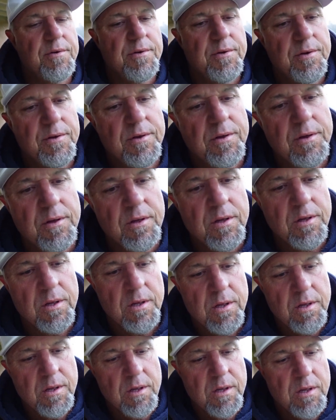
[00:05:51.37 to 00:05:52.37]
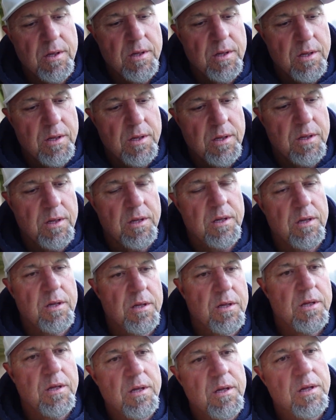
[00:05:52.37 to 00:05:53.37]

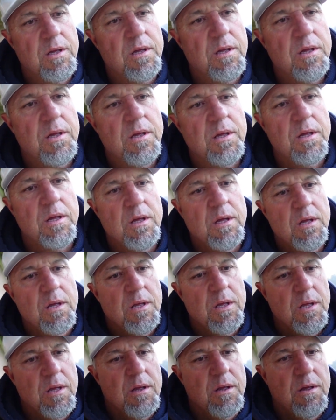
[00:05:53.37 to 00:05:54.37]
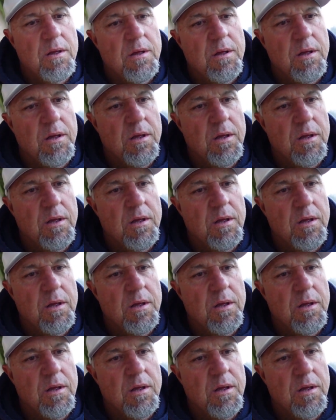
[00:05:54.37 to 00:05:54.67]
(no one is talking)